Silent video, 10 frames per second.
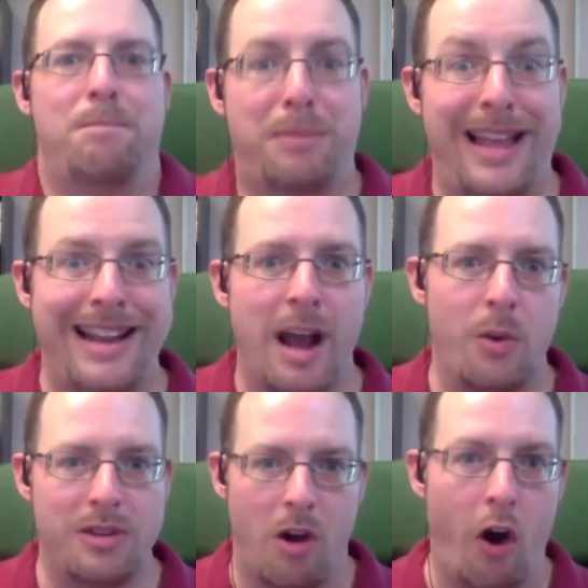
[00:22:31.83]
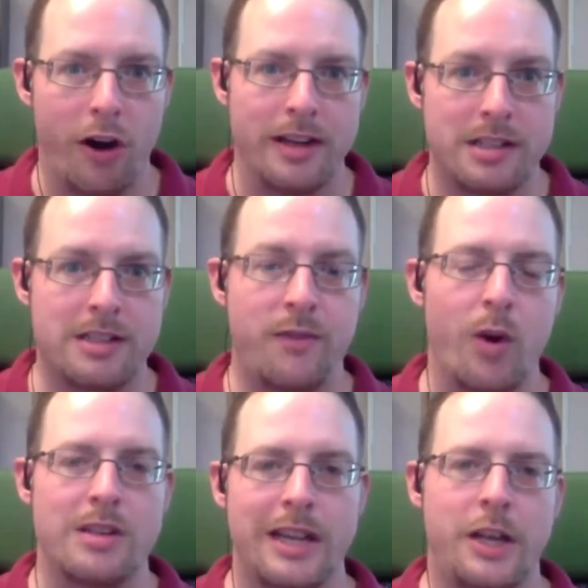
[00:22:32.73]
played out artists
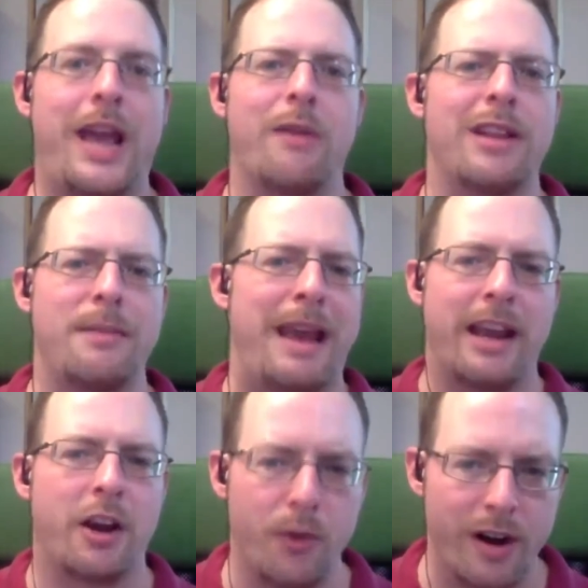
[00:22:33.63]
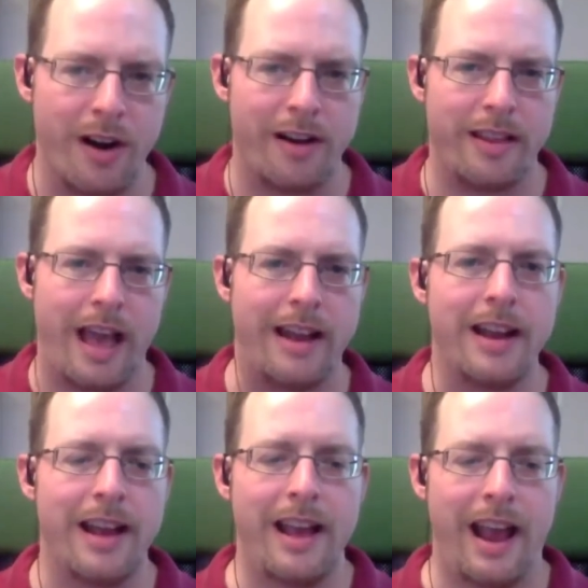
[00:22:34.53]
for us. Like, you can't really make a career out of that.
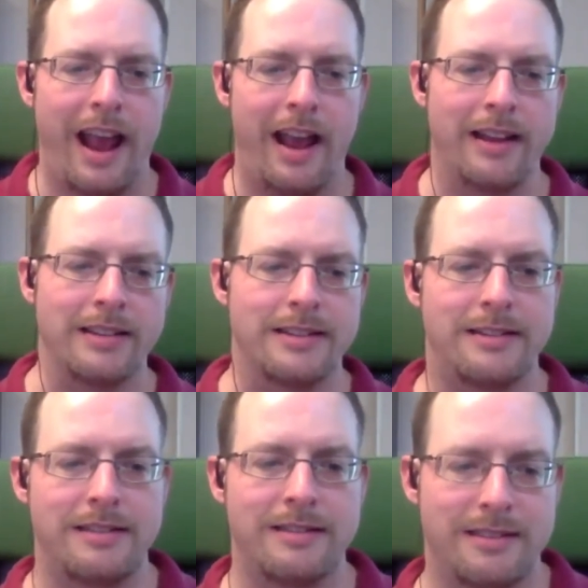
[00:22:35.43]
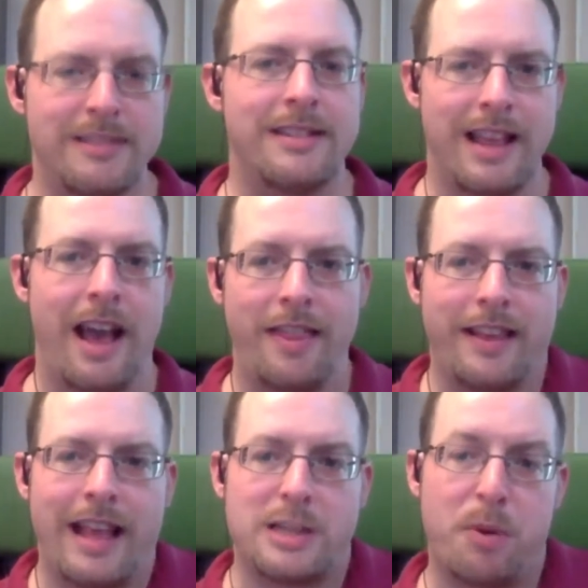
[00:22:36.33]
And I
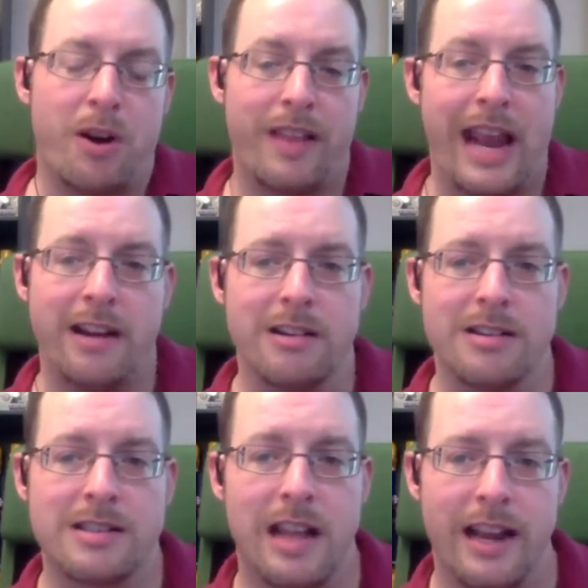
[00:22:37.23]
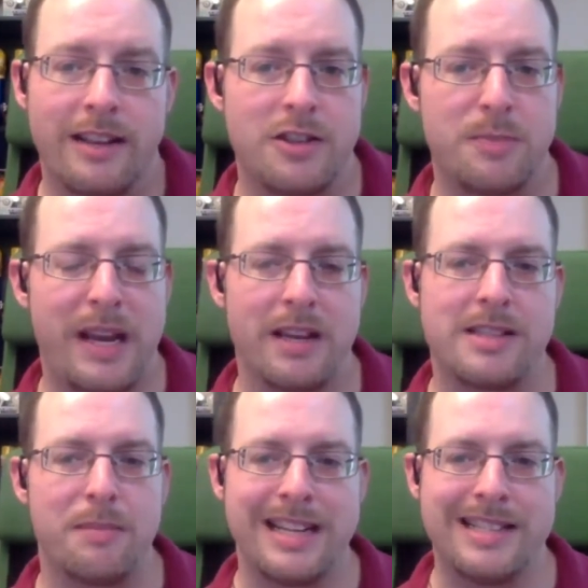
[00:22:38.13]
think that's part of the haters. Like, just because
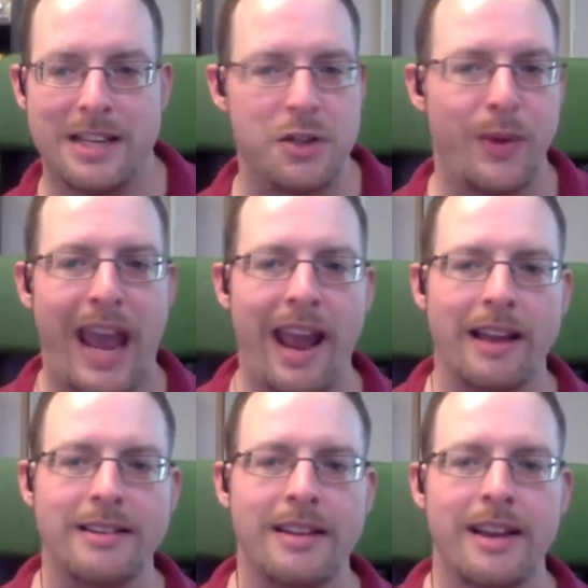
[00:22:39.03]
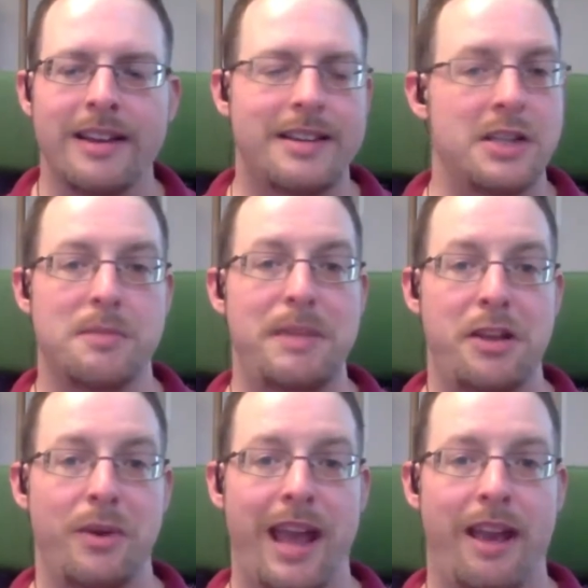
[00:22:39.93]
somebody says you can't doesn't mean
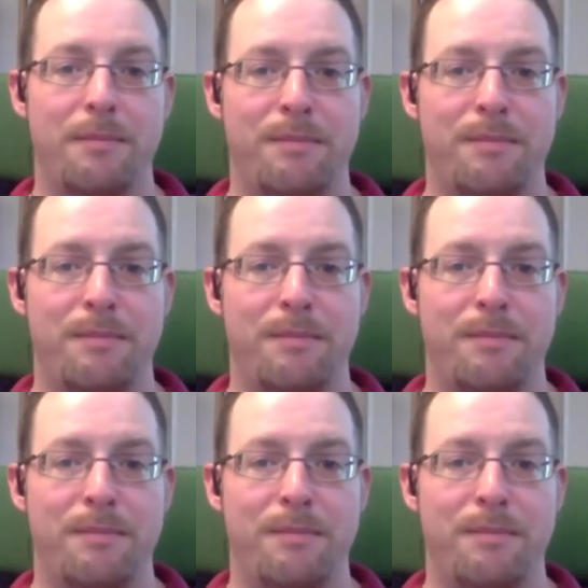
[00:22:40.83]
you can't.